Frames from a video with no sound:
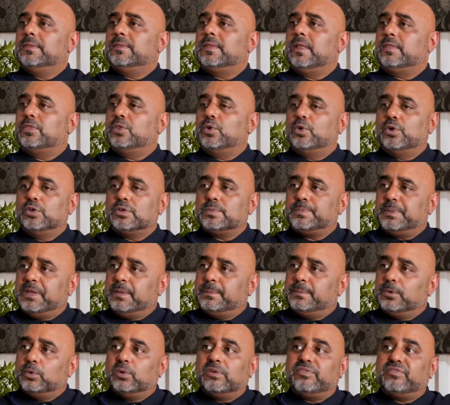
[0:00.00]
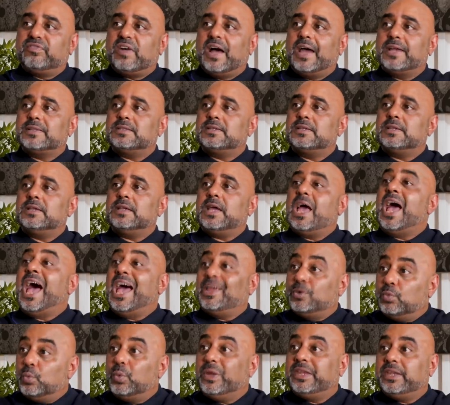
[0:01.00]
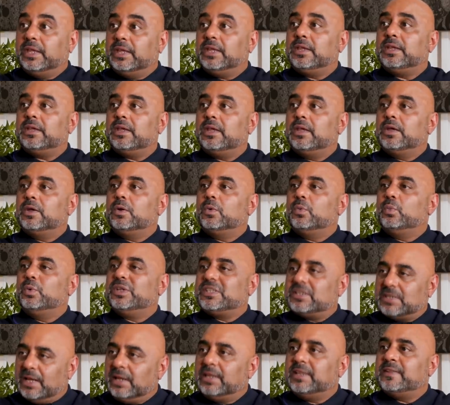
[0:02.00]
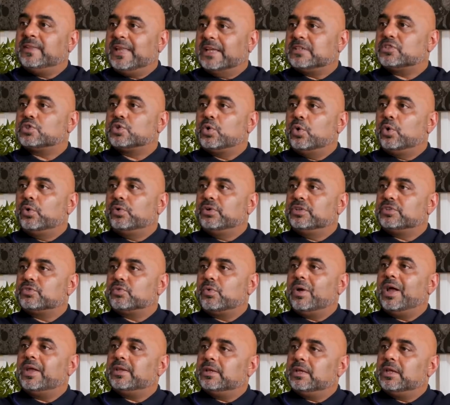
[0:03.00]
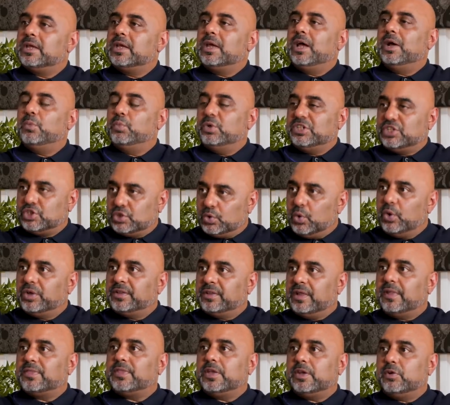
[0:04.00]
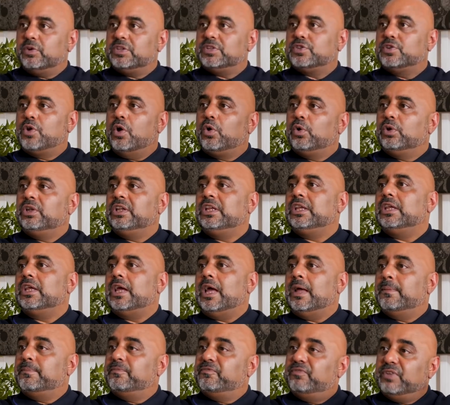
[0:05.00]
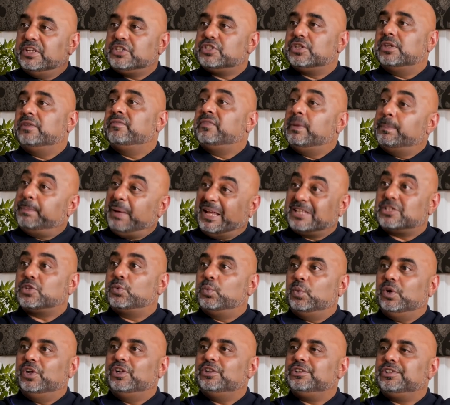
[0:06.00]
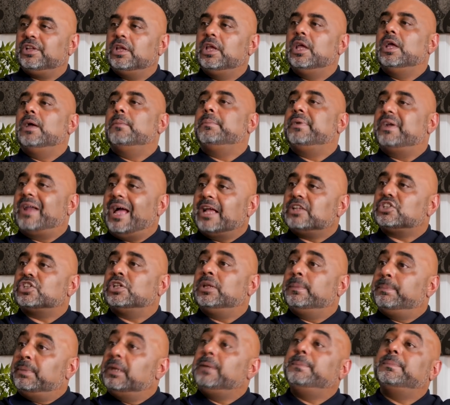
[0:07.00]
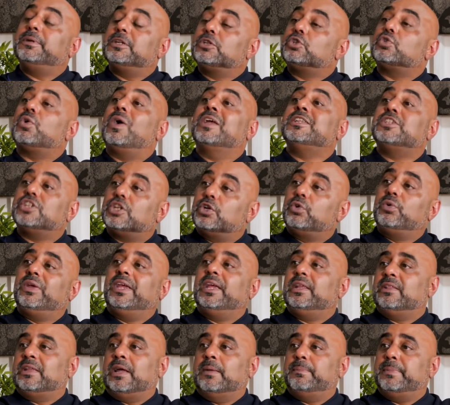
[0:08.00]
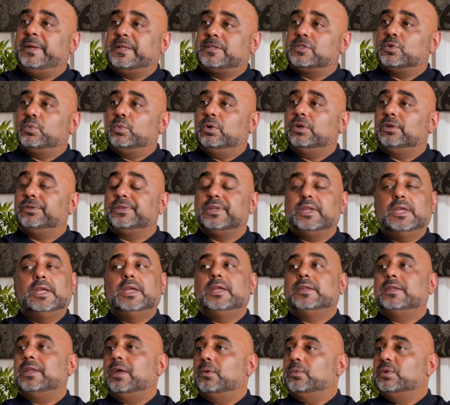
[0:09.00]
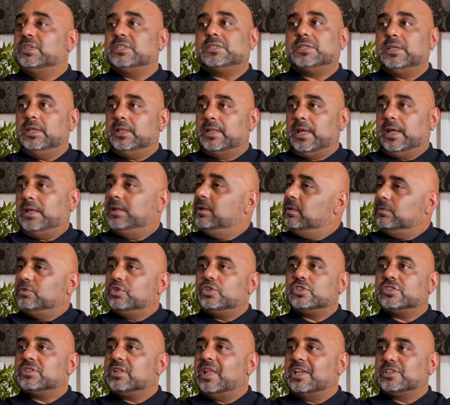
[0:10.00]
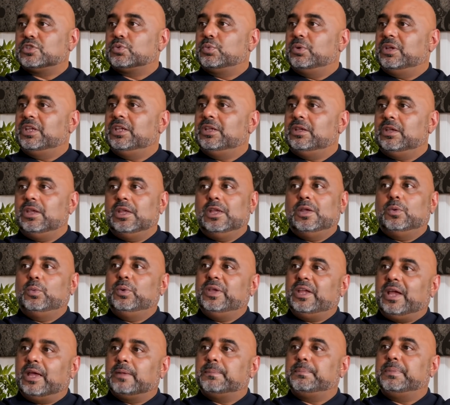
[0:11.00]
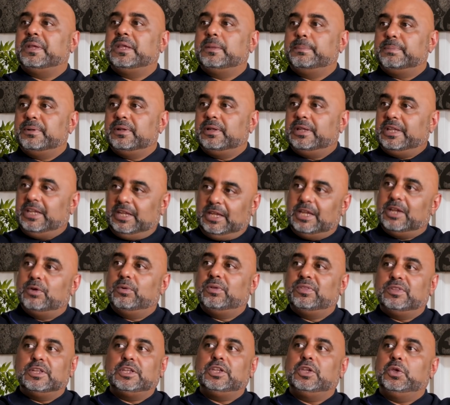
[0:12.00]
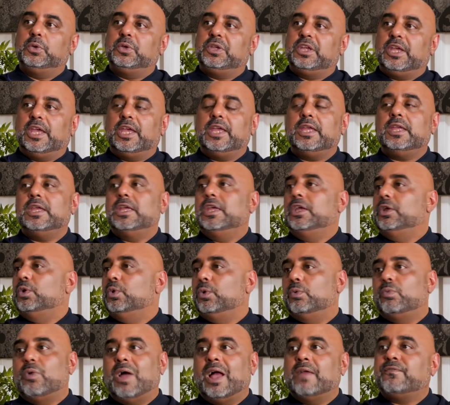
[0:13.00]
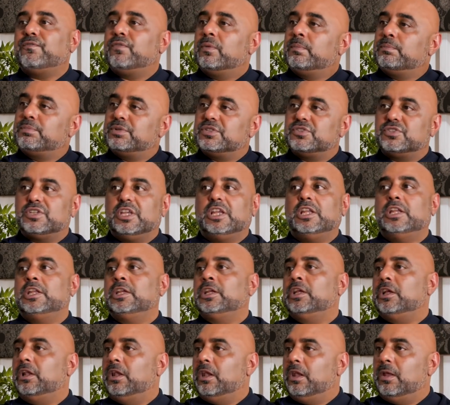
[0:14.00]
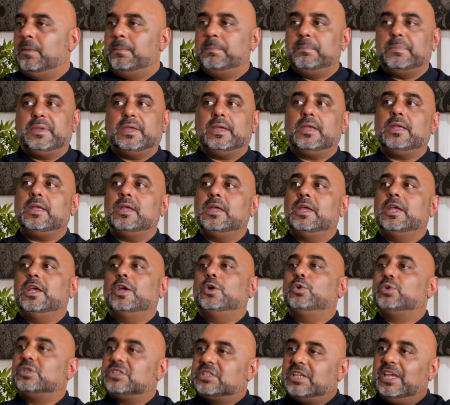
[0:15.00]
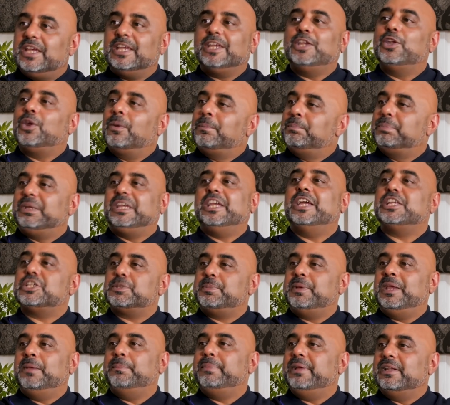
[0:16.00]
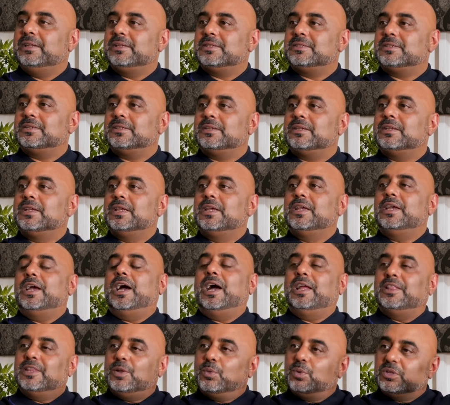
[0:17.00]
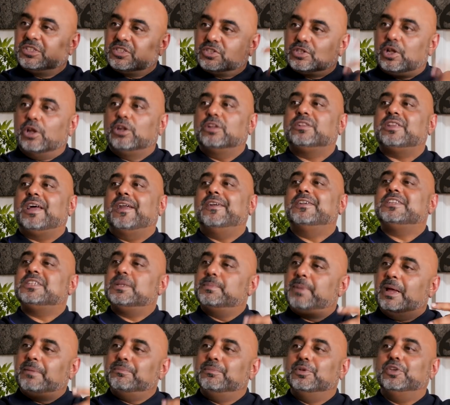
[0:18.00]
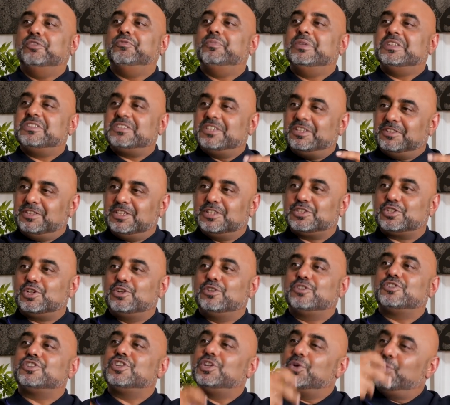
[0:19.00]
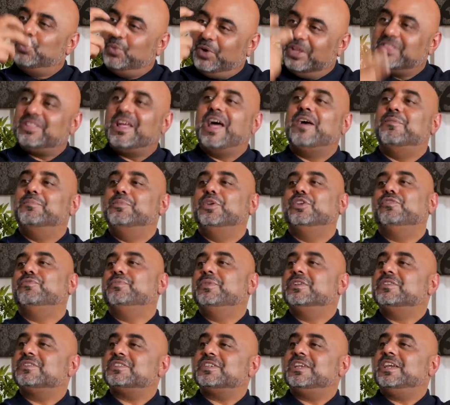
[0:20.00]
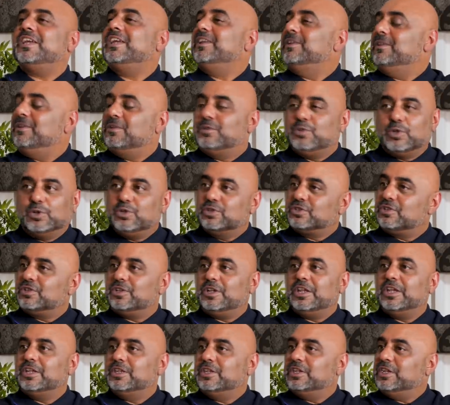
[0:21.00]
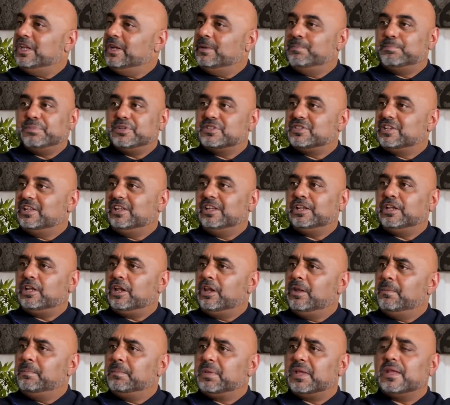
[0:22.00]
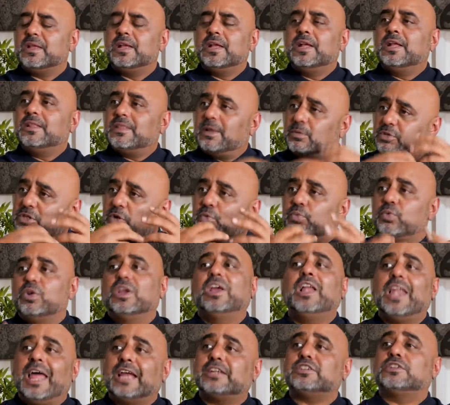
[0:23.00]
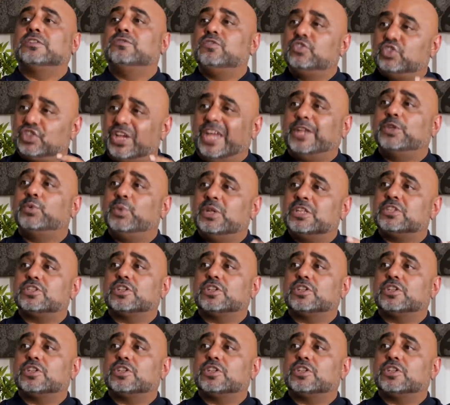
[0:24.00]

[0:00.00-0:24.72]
that those people who are fighting and winning, we're telling their stories, right? And we're showing that there is not only a vision of a better world, but actually people are trying to create that better world. Now we see that. Just last week, we had people here in the U K who arrived from Brazil and Colombia who were taking on B H P Billiton. And there was solidarity by movements in this country with our movements in, those, in, in Brazil and Colombia. That was a real act of genuine